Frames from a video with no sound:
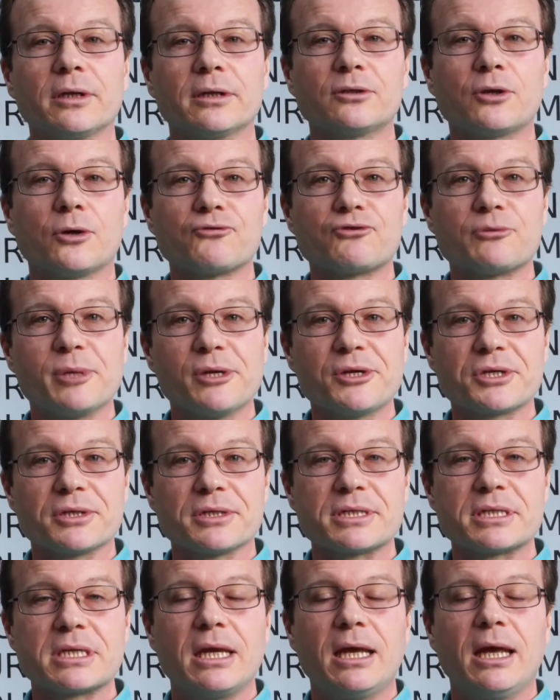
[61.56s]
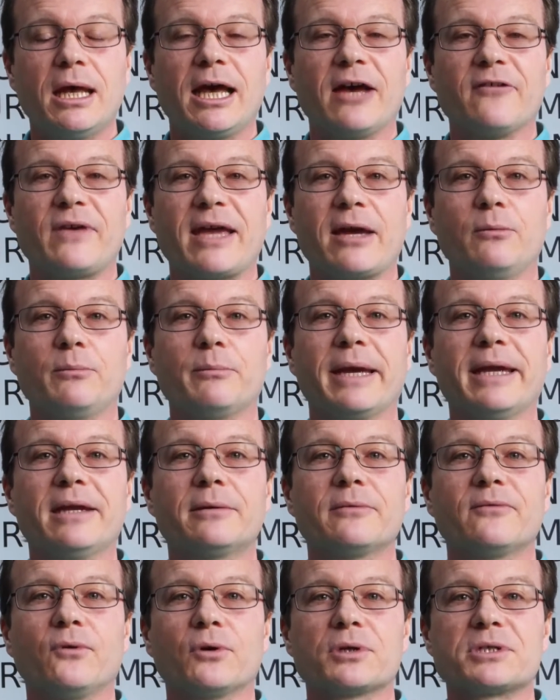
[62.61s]
and contributions have helped make
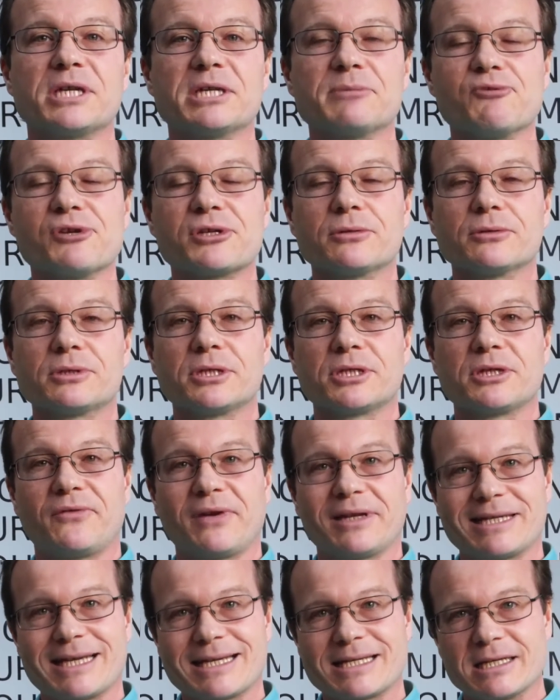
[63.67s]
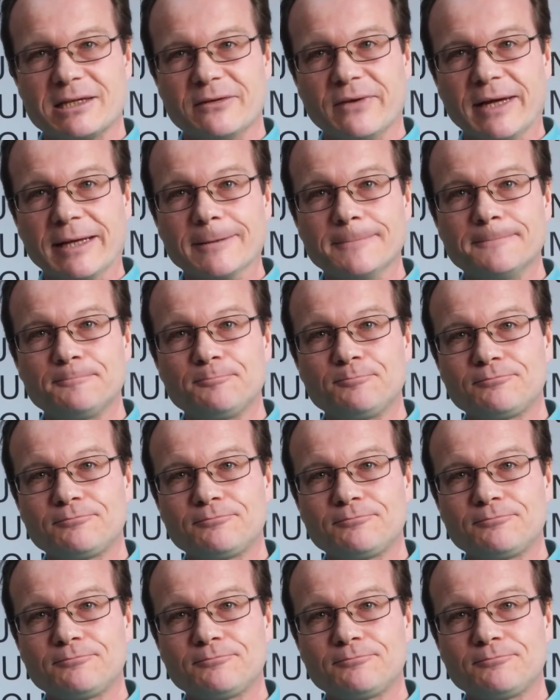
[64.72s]
Voxxed Days Bristol such a fantastic event.